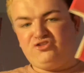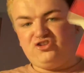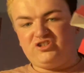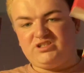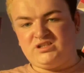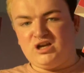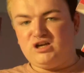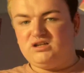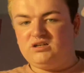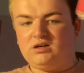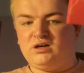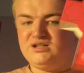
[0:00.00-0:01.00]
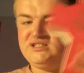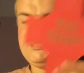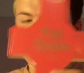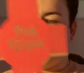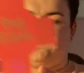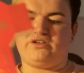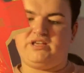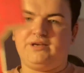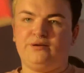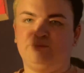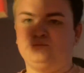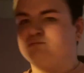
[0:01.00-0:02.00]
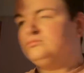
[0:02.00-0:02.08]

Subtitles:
just, oh, it's so cute.